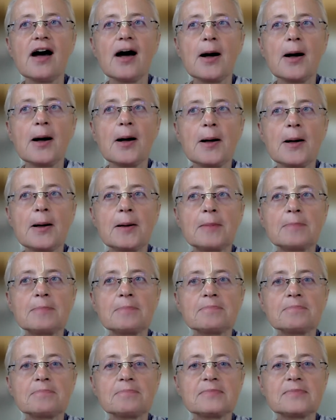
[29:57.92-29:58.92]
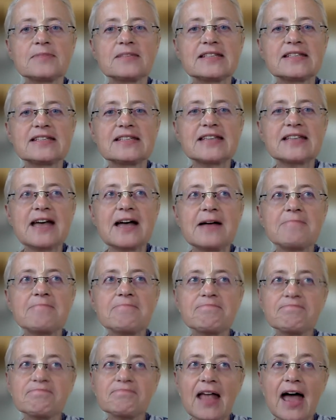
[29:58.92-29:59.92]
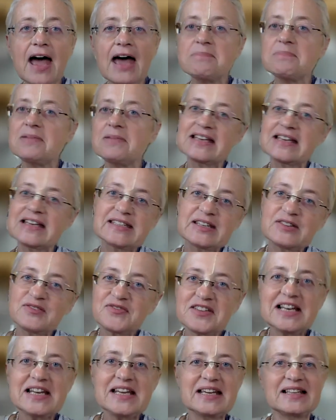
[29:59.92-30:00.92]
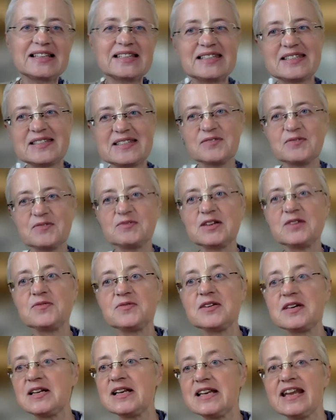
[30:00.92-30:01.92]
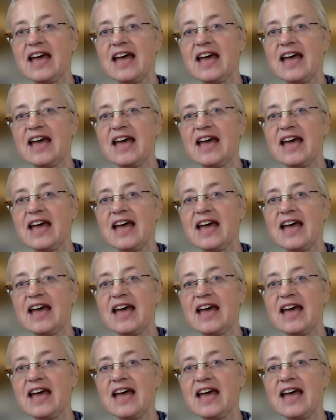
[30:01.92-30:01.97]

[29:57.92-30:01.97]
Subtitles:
some unpleasant feelings. We will